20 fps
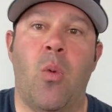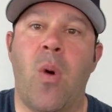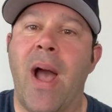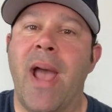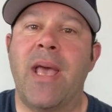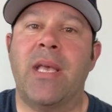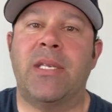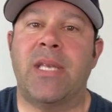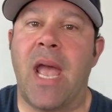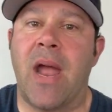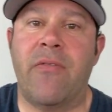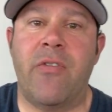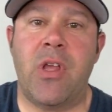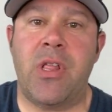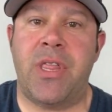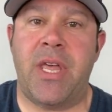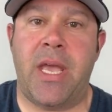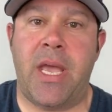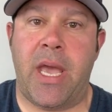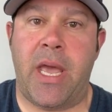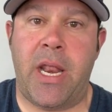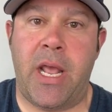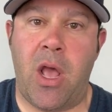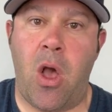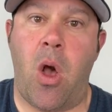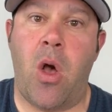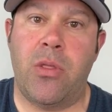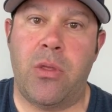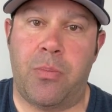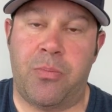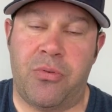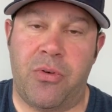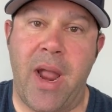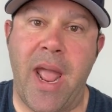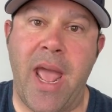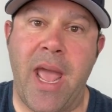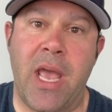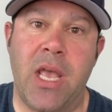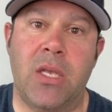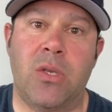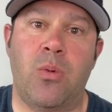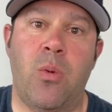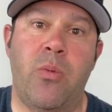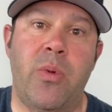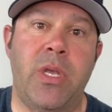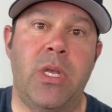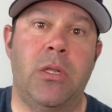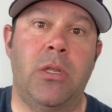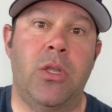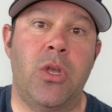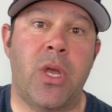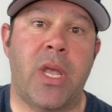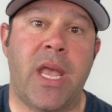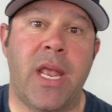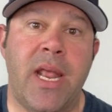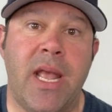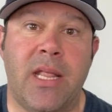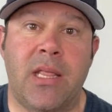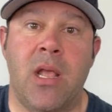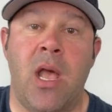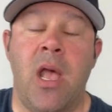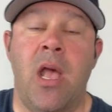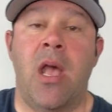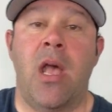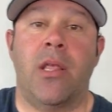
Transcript: Why is everything getting all the praise when we look at it